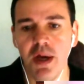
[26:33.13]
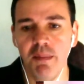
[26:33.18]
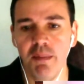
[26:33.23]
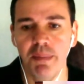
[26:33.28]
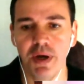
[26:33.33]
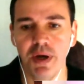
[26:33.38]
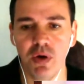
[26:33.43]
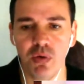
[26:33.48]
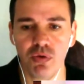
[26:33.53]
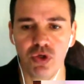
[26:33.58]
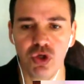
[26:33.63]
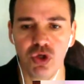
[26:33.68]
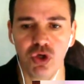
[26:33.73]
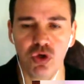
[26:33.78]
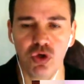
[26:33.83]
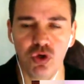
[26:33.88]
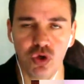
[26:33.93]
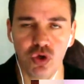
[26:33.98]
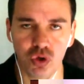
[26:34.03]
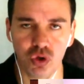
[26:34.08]
but also
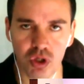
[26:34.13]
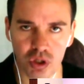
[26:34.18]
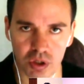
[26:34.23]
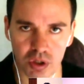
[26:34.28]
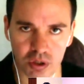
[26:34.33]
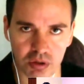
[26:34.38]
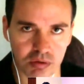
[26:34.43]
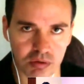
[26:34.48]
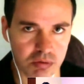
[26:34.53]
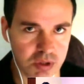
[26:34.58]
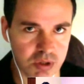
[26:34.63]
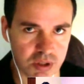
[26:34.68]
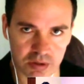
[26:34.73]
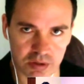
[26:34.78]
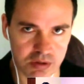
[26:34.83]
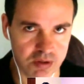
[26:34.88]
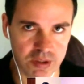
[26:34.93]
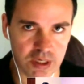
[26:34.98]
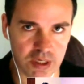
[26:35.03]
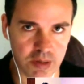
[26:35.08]
you can
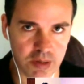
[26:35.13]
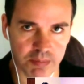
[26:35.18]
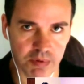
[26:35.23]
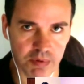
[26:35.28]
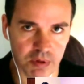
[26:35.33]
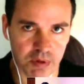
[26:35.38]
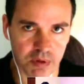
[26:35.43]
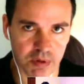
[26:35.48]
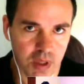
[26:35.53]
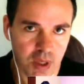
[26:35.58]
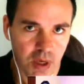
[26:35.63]
just set up,